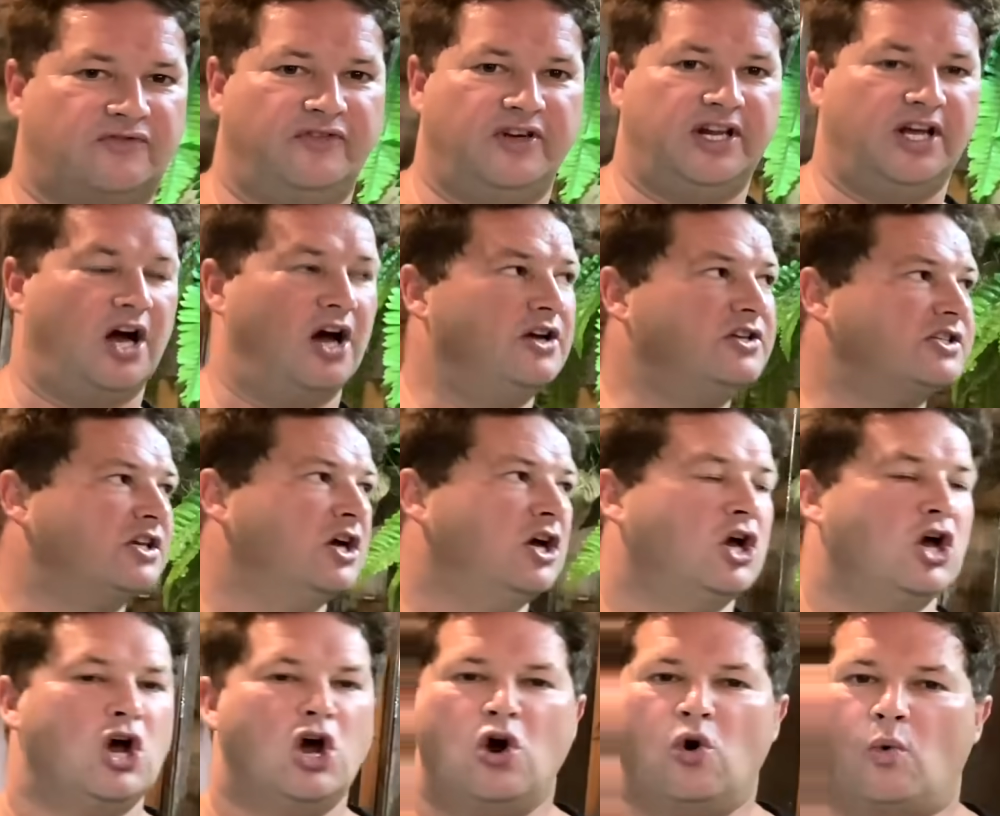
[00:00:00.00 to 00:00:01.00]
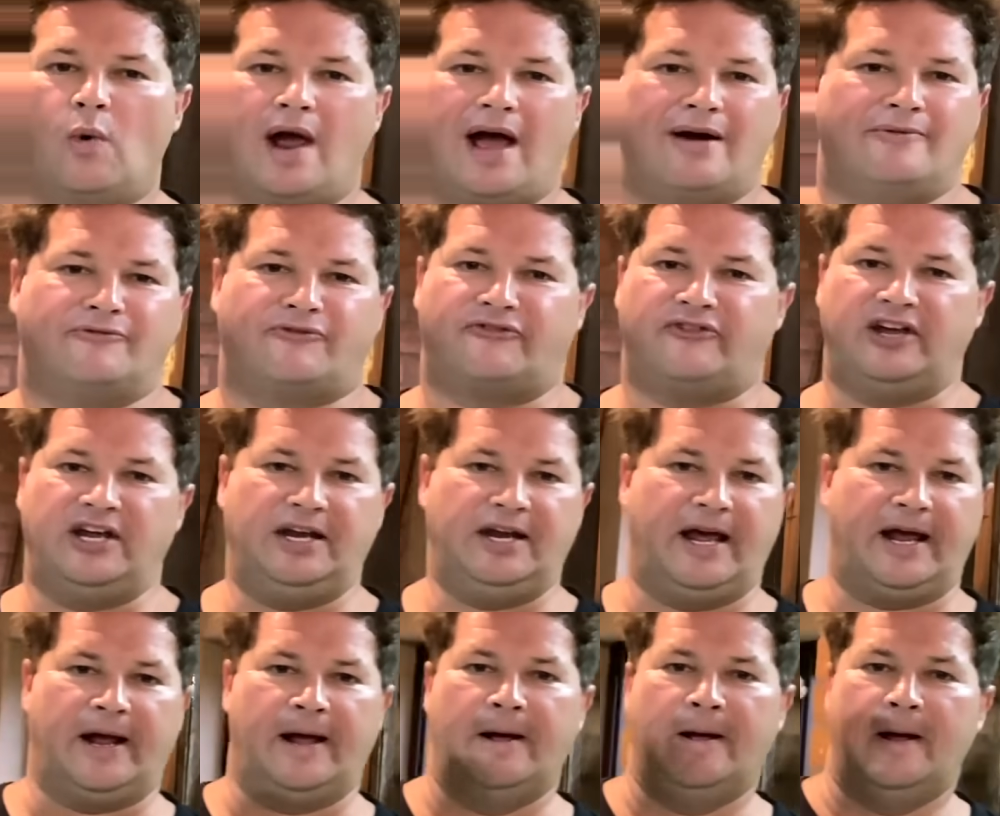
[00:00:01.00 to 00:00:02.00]
videos where I'm
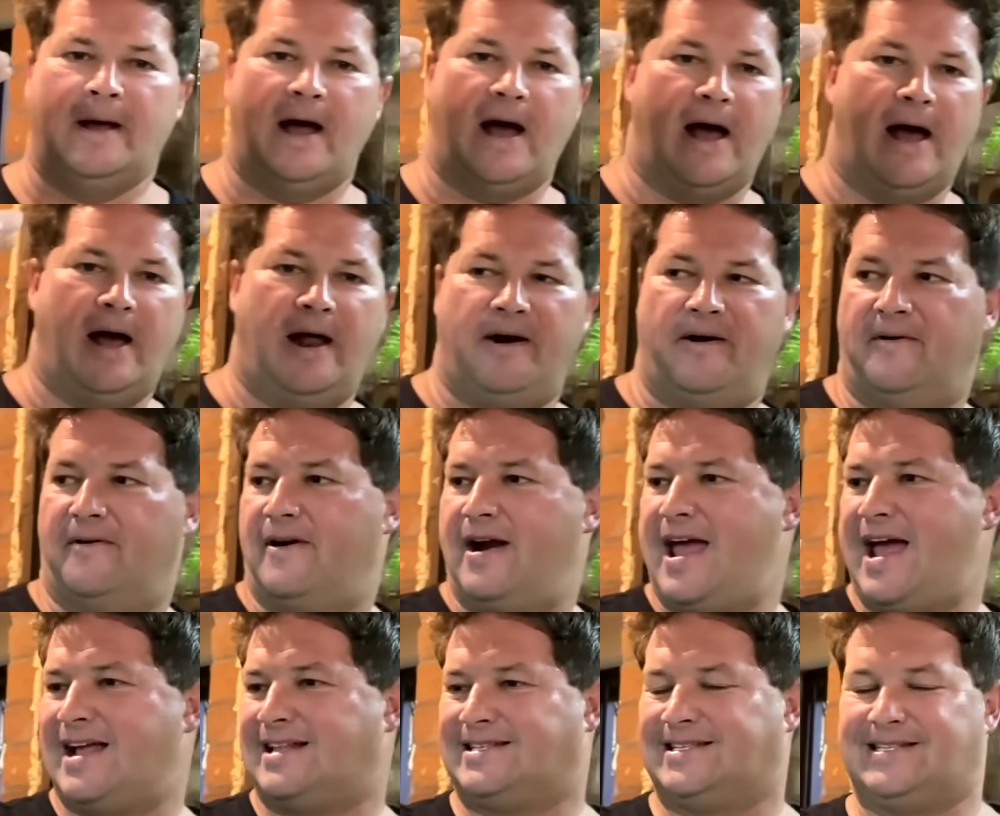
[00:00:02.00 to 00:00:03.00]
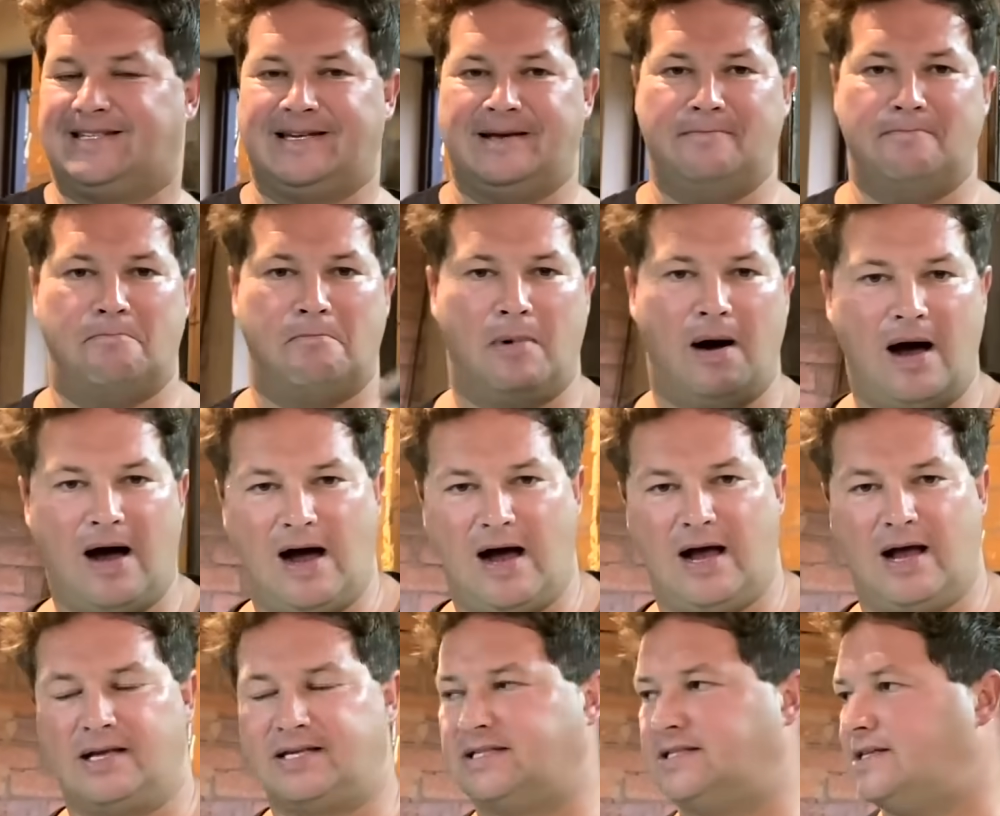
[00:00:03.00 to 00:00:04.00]
feeding rats and
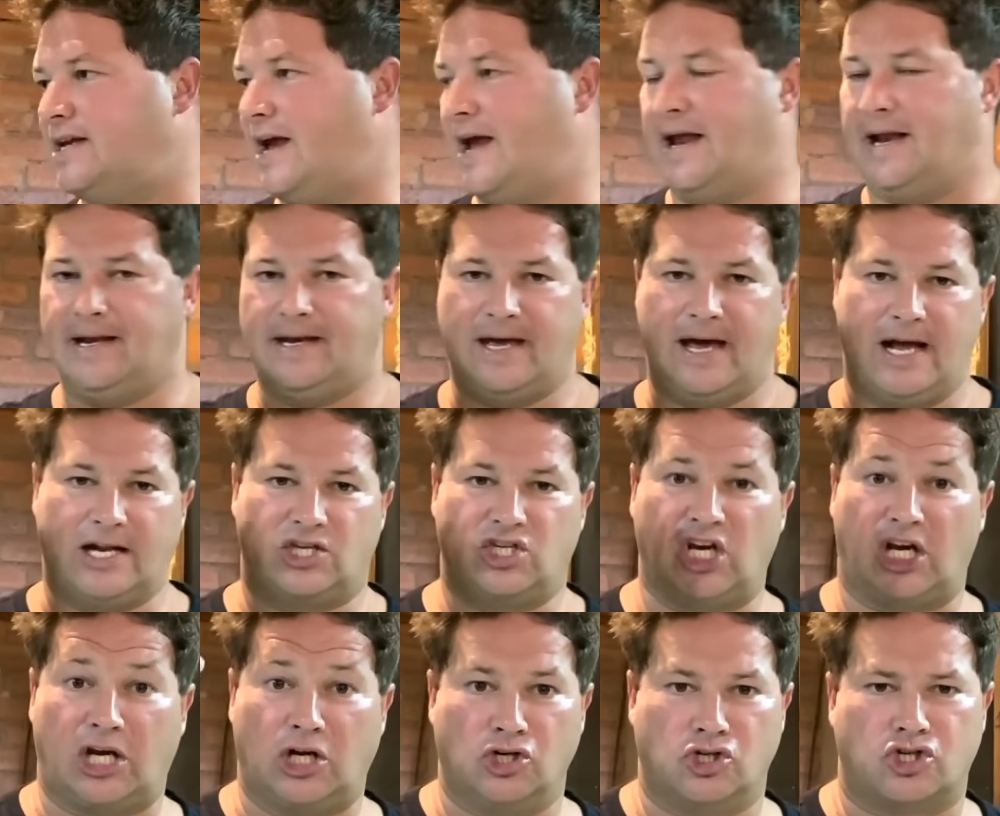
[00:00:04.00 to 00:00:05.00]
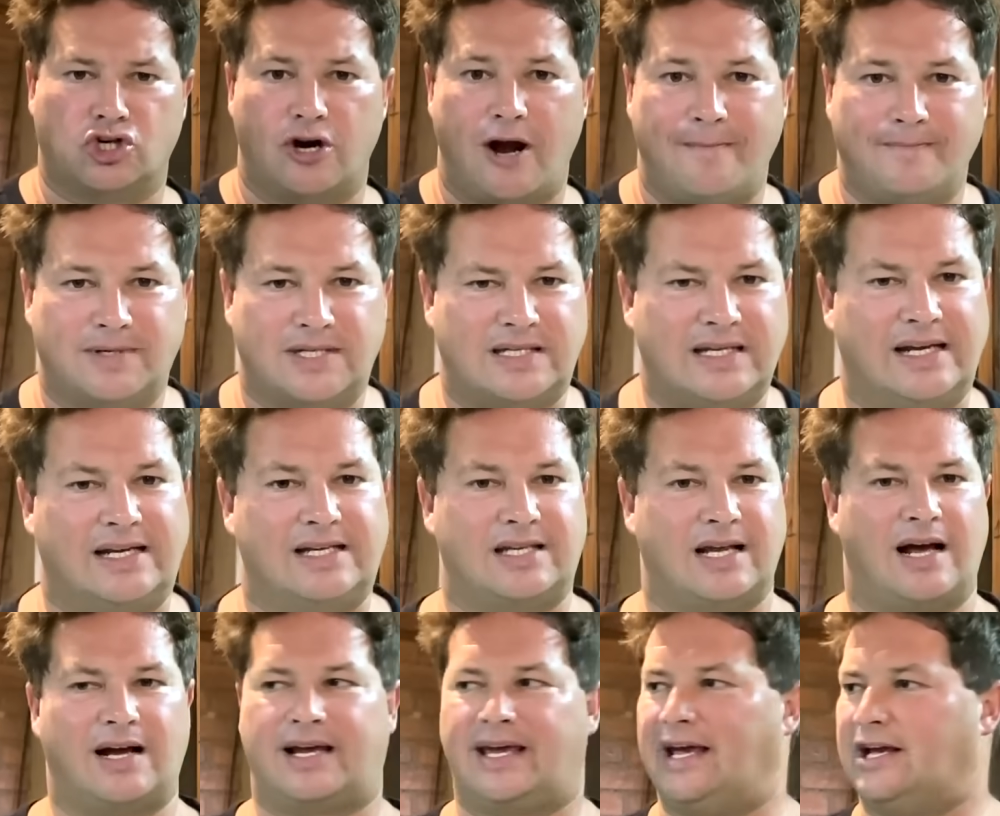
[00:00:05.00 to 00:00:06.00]
mice and chicken drumsticks.
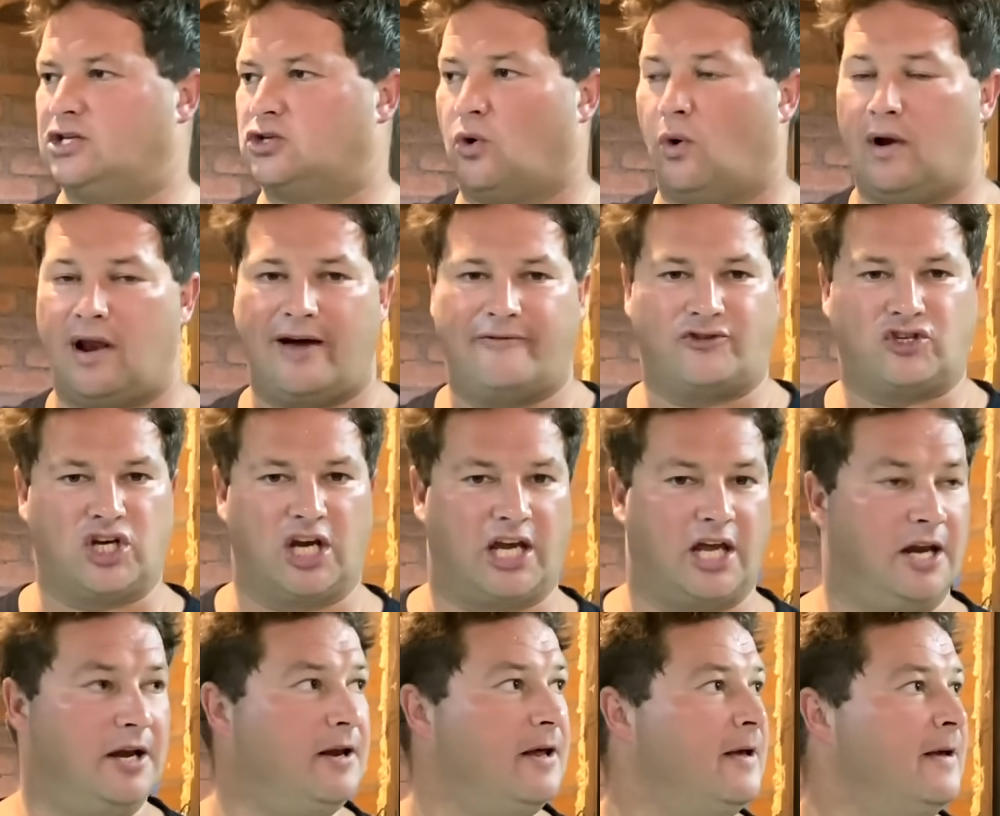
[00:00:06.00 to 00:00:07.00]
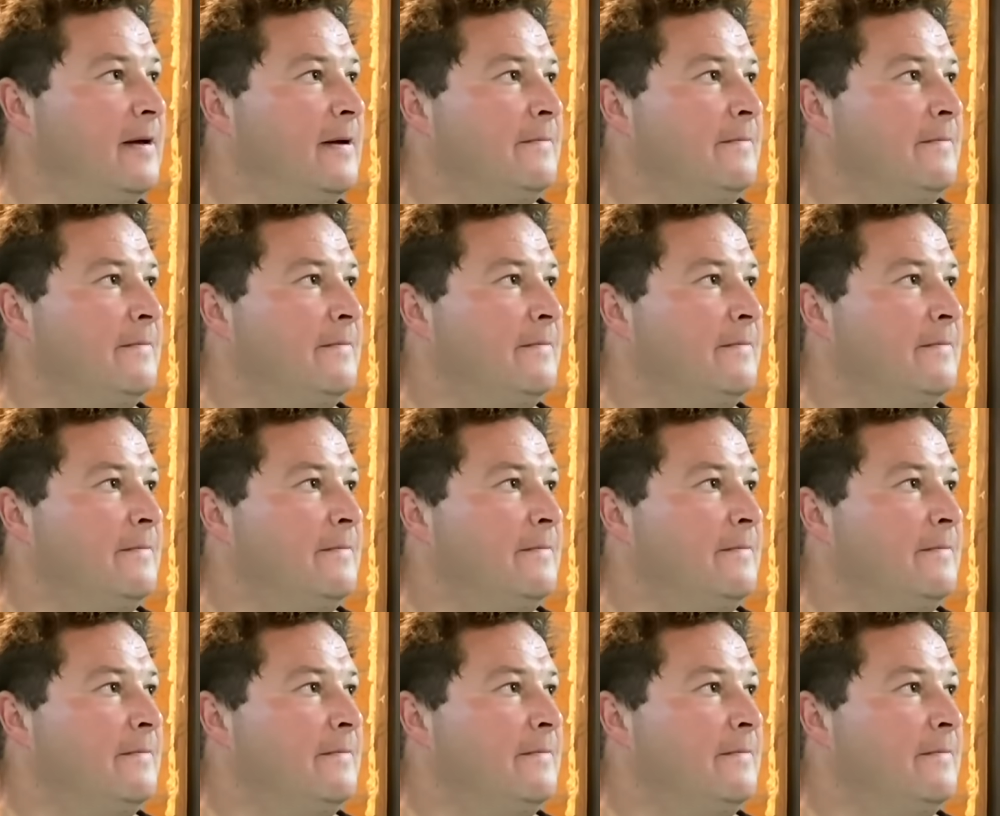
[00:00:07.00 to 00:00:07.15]
Our kings all love chicken.